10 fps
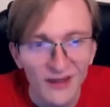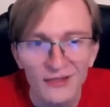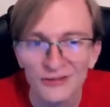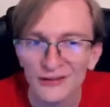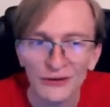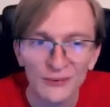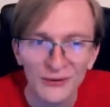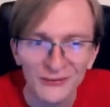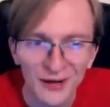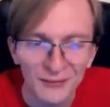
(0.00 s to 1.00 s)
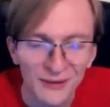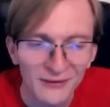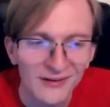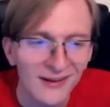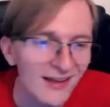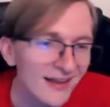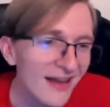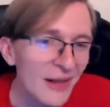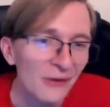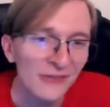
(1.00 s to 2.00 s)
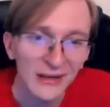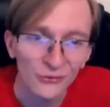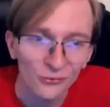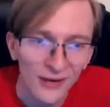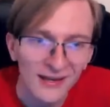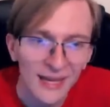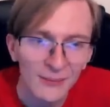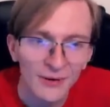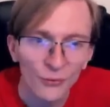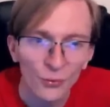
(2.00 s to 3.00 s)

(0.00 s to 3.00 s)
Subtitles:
Looks like your opponent top lefted, and that was a great game number